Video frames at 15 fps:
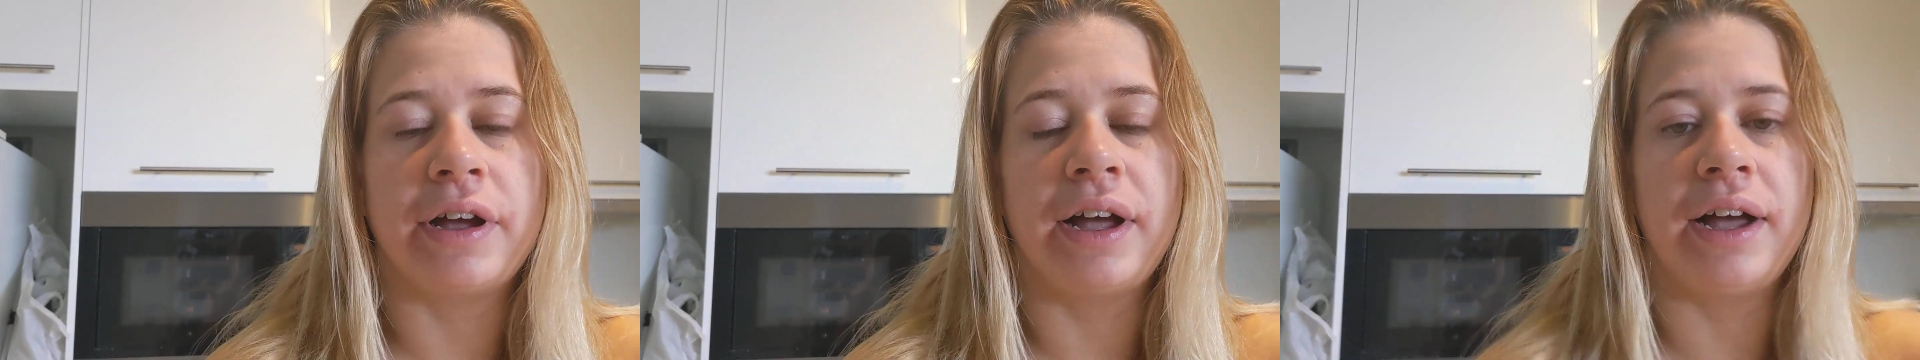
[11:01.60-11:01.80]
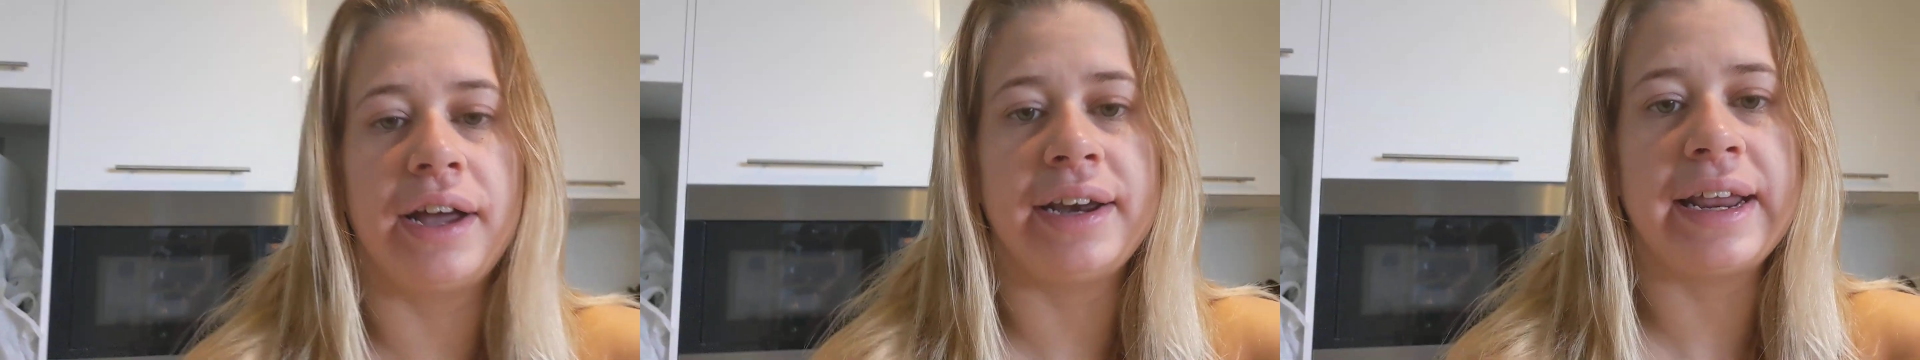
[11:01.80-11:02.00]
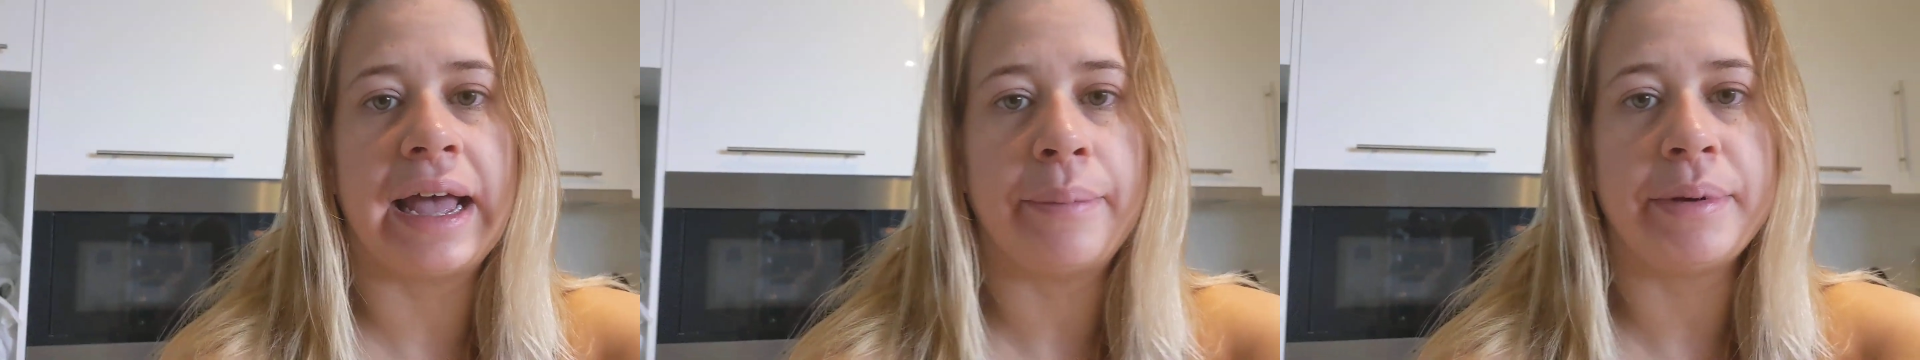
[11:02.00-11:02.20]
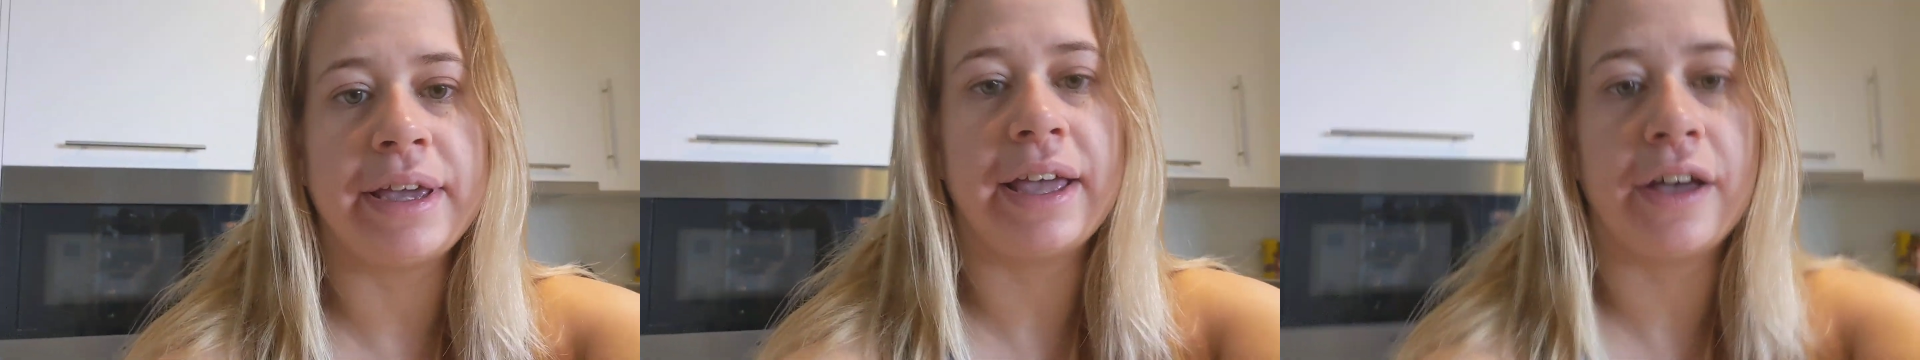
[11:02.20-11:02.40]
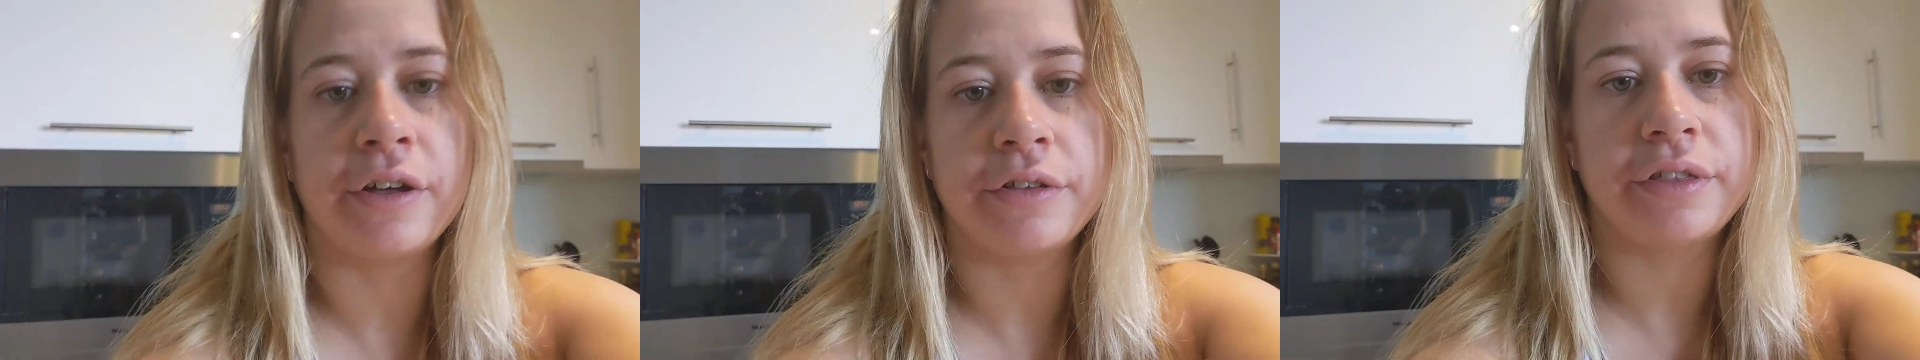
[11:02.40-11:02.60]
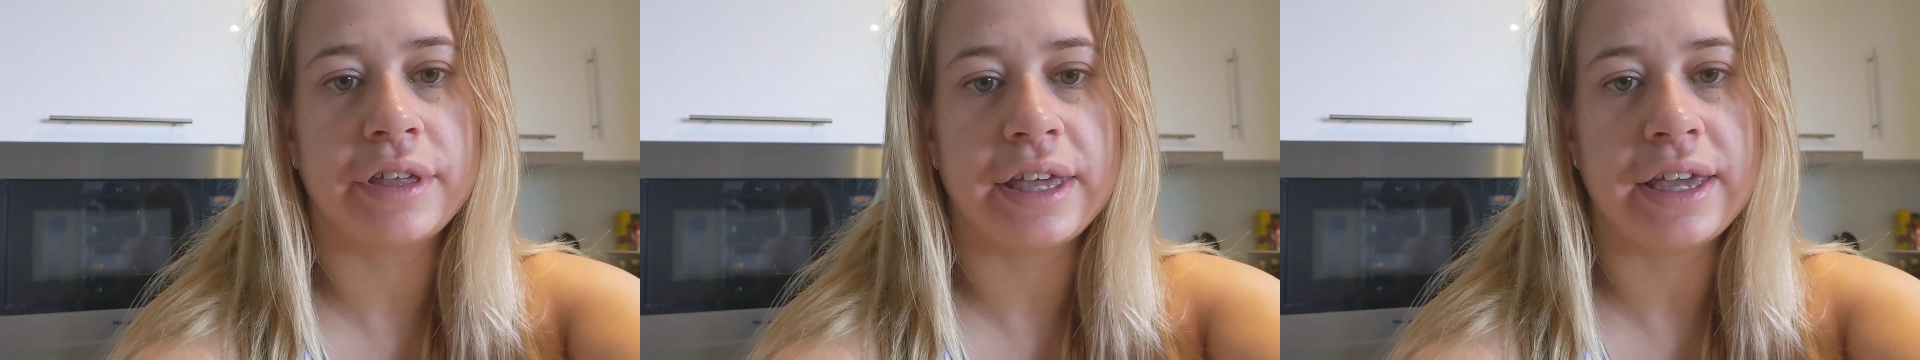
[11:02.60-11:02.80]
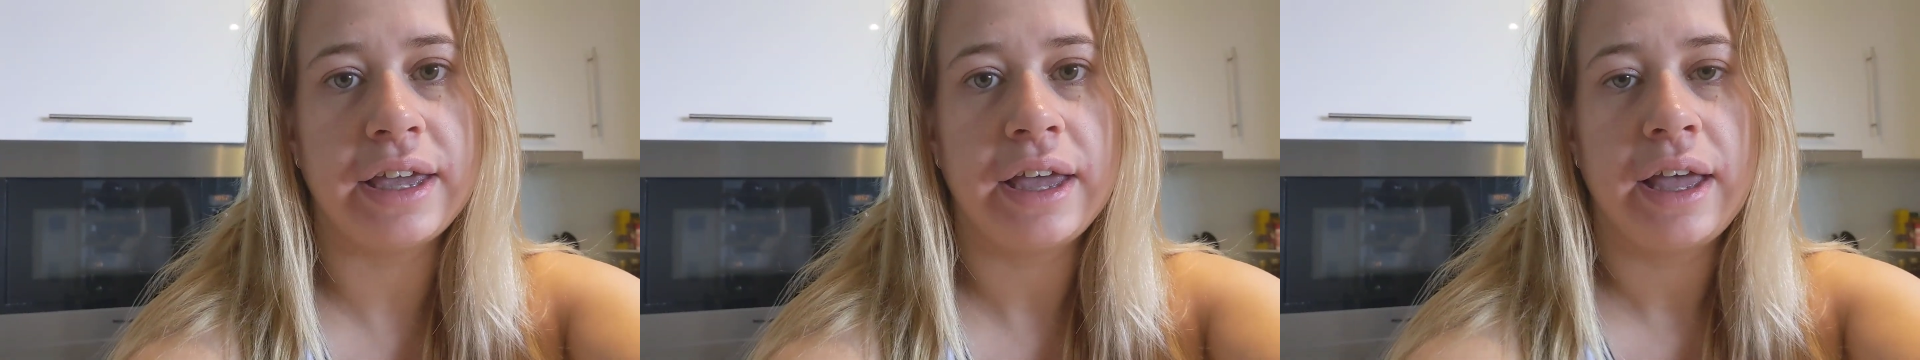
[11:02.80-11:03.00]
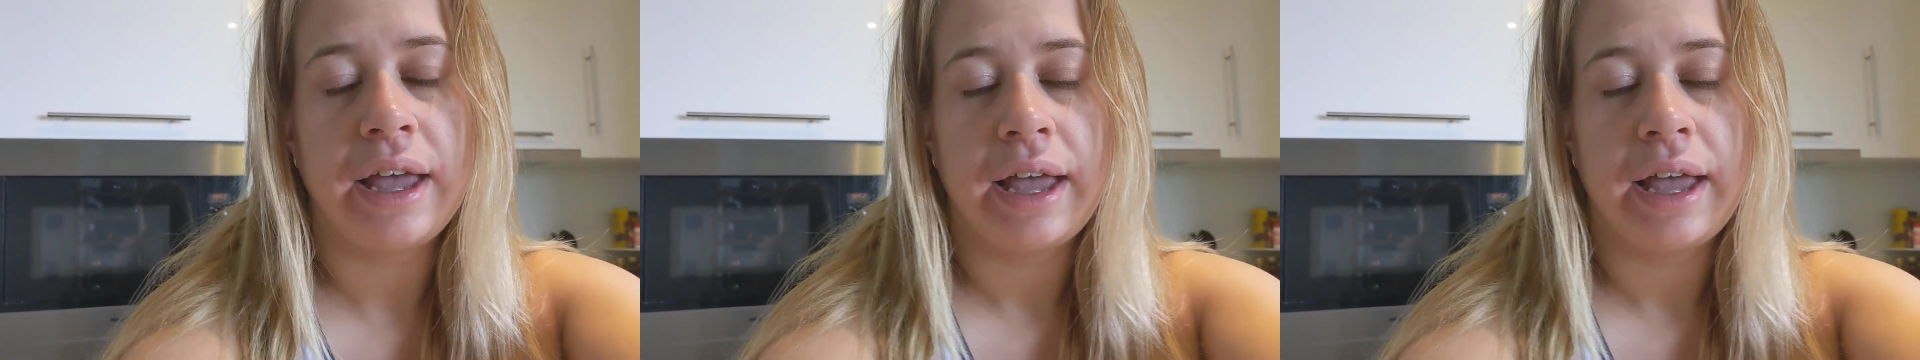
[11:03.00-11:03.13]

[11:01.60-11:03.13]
fine, happy, healthy,